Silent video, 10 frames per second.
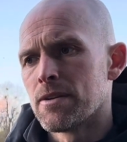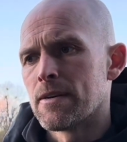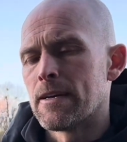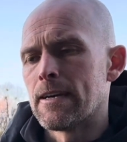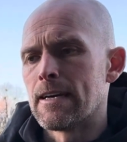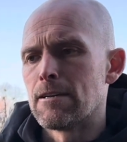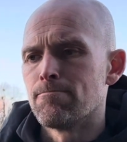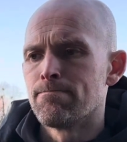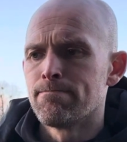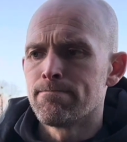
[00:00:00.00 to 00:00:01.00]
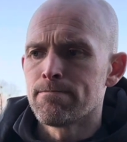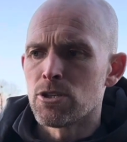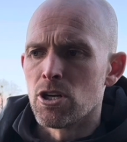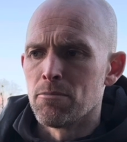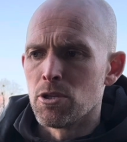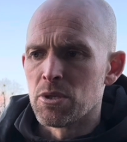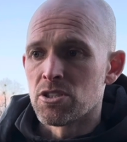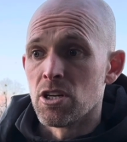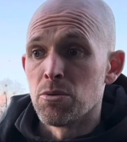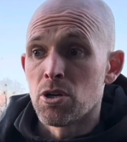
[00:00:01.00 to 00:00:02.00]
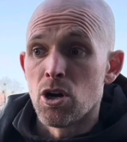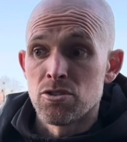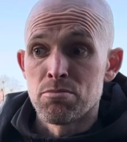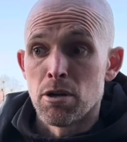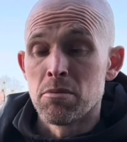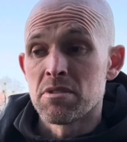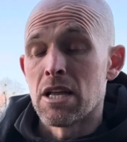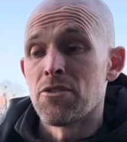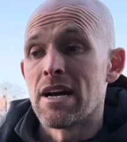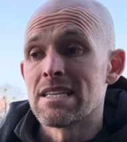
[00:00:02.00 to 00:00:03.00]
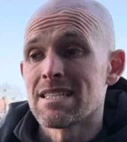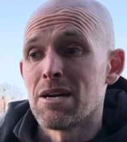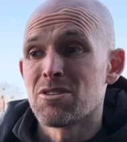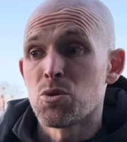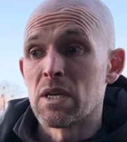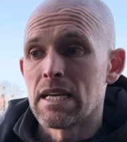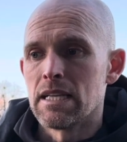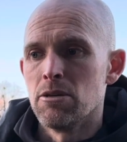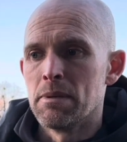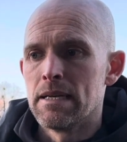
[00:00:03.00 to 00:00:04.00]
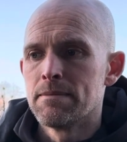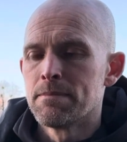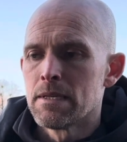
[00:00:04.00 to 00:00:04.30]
Lewis Turner were causing problems down the right side, to tweak it a little bit.